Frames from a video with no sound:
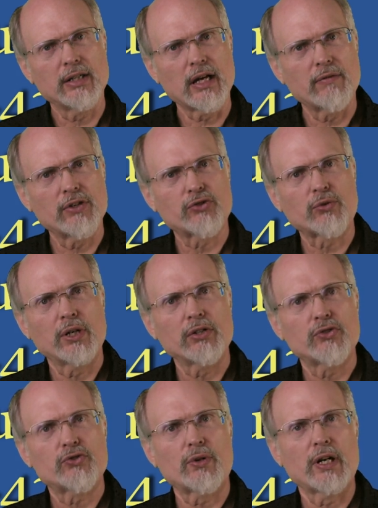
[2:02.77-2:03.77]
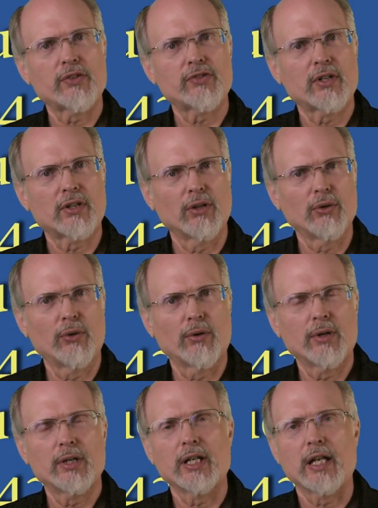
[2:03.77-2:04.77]
David's going to trust the
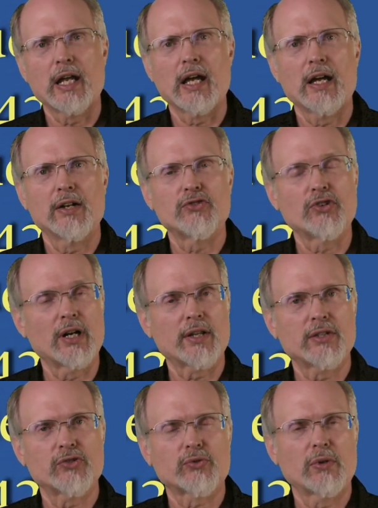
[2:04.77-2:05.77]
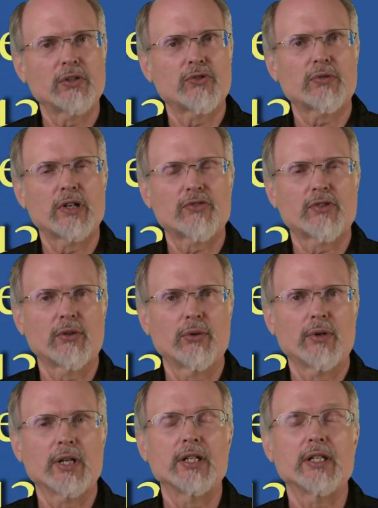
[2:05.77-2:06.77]
Lord, and Jonathan's going to trust the
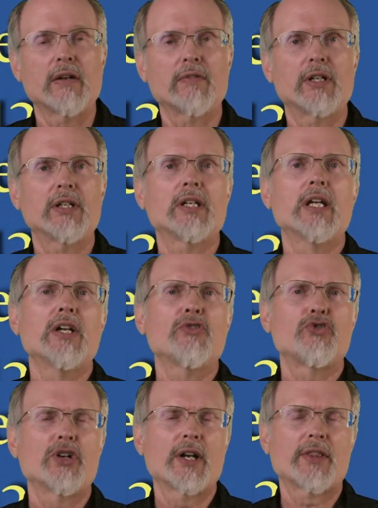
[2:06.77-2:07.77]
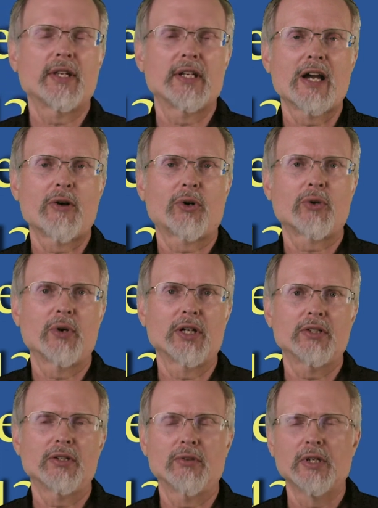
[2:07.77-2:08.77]
Lord. And David and Jonathan now are
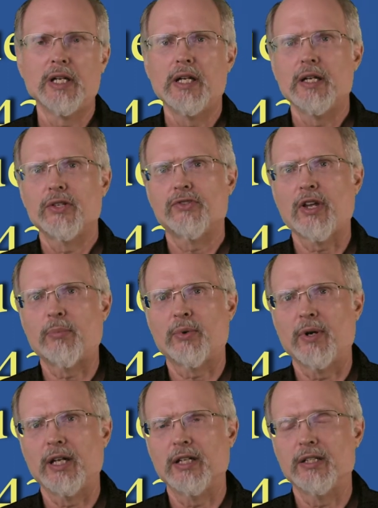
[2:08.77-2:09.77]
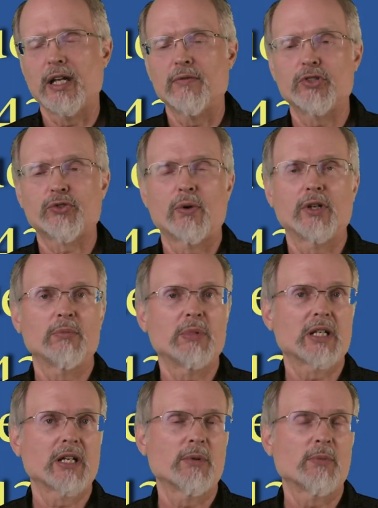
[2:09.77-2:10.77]
going to separate, and David's going to
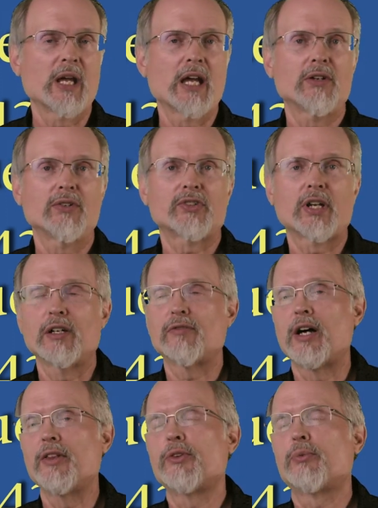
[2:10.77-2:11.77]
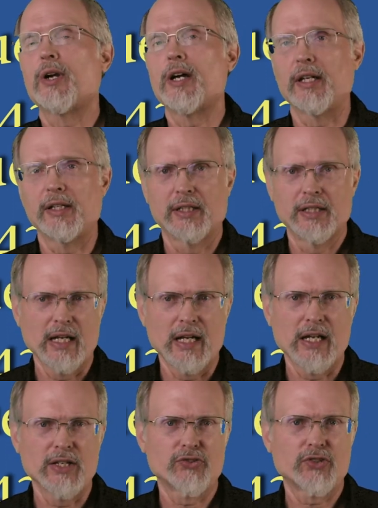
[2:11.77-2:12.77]
become a man who's kind of on the run,
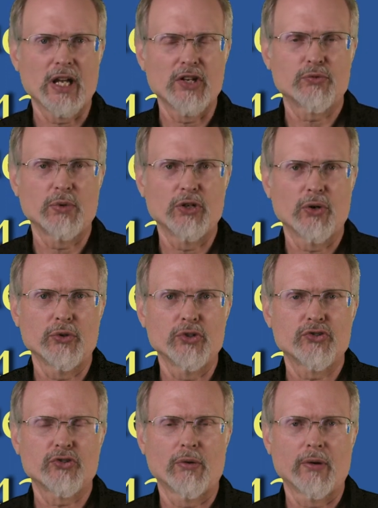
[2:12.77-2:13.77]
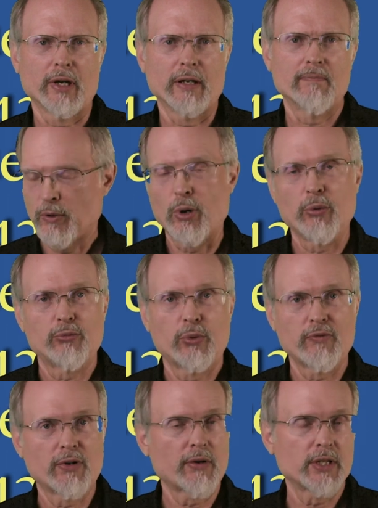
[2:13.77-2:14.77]
as as we know the story. Well,
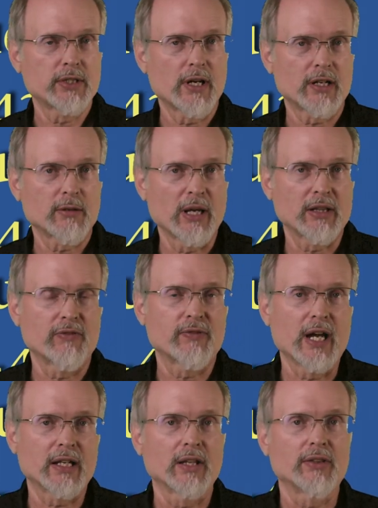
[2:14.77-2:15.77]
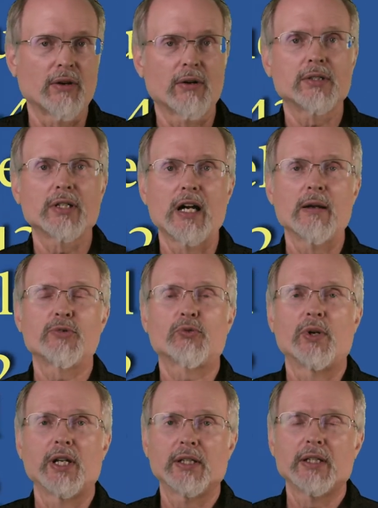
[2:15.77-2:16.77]
we've already talked about the fact that there are times
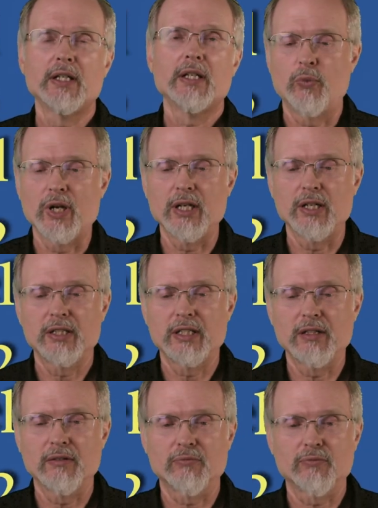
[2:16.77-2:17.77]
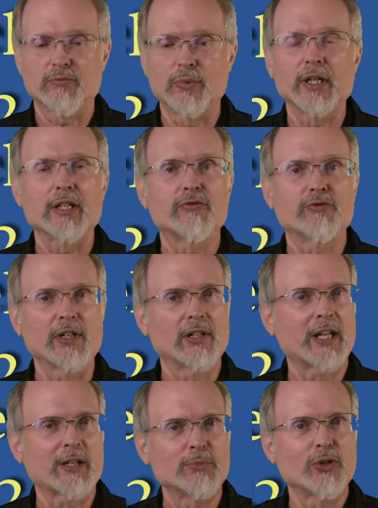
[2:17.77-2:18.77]
when we didn't really feel
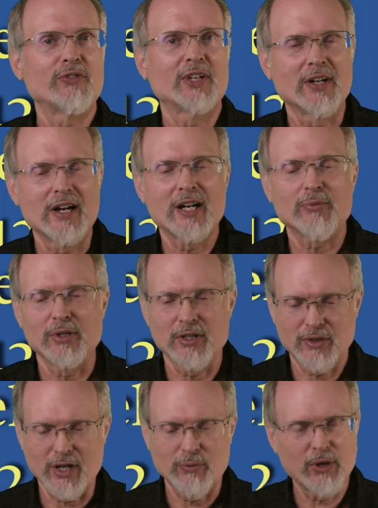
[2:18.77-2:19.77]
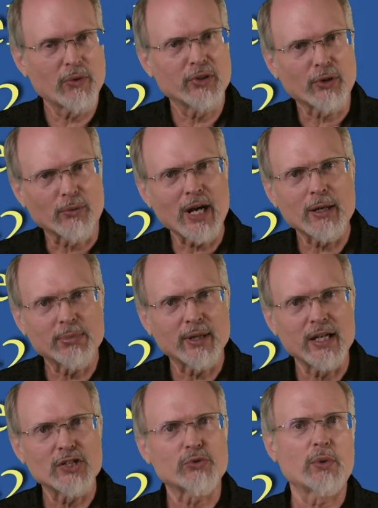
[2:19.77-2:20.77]
like moving on. We thought we were in the right
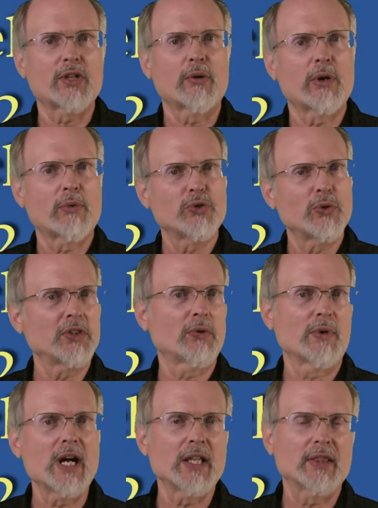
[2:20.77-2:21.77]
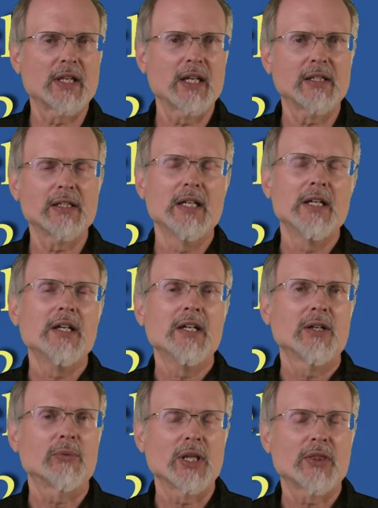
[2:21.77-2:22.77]
place. We thought we were doing the right thing.
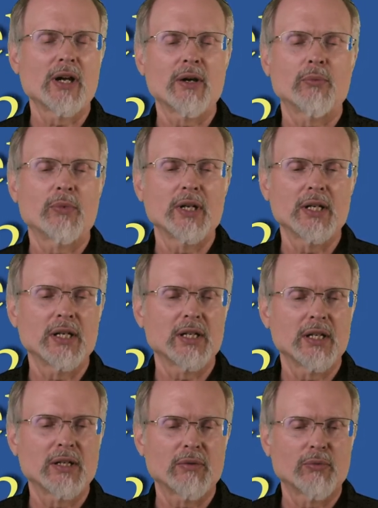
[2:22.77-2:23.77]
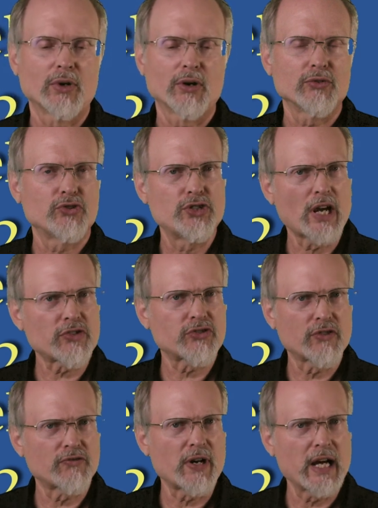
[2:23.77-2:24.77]
We thought we were
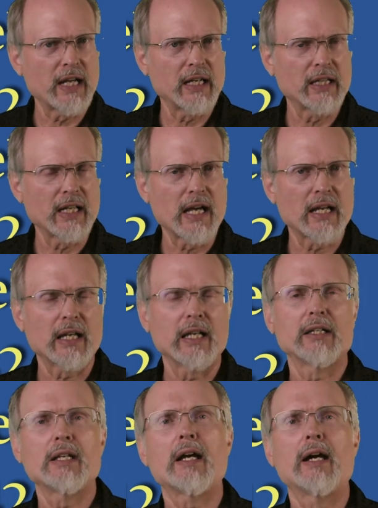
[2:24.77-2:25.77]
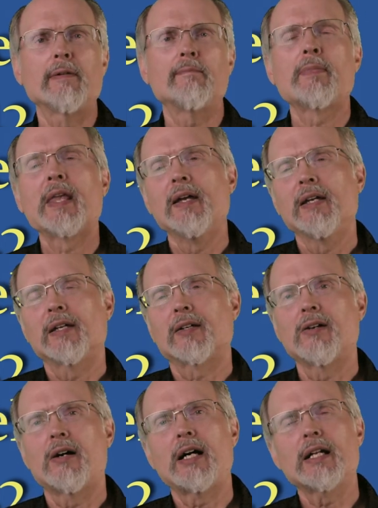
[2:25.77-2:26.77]
justified in that, and yet
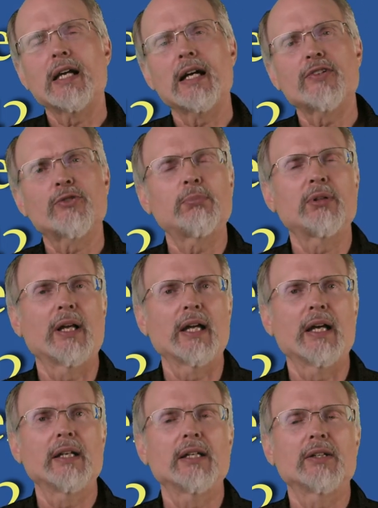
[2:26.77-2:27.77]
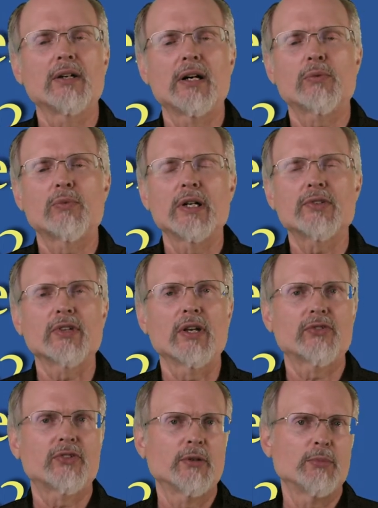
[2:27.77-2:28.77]
God has a plan, and God wants
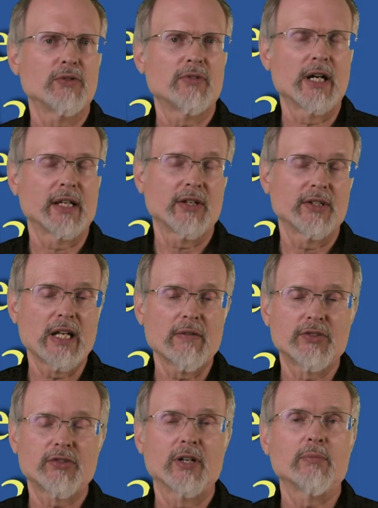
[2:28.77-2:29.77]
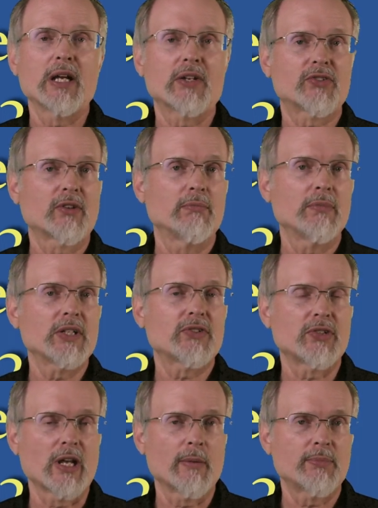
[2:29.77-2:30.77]
us to move on. Now, David's going to make some
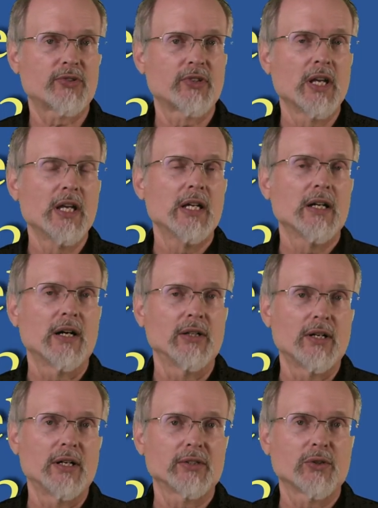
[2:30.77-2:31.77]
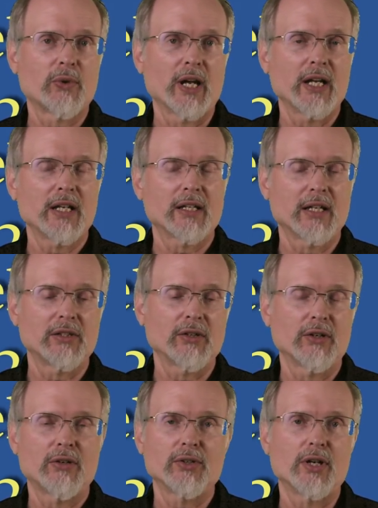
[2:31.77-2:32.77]
missteps along the way, and you
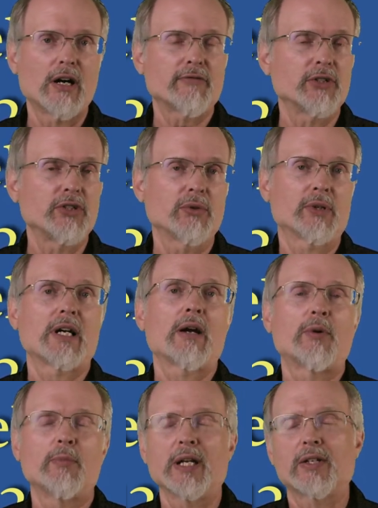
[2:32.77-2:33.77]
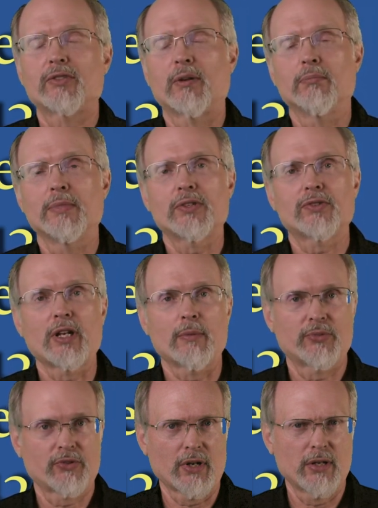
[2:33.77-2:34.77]
know, often you and I will make some
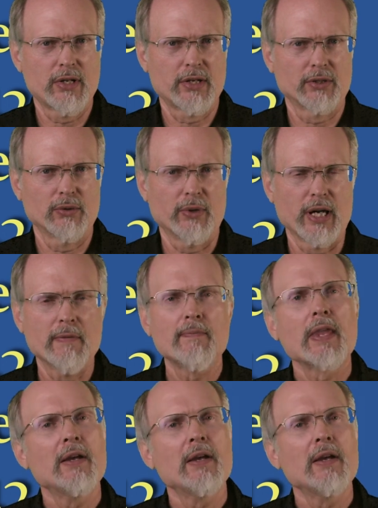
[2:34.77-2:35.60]
missteps along the way.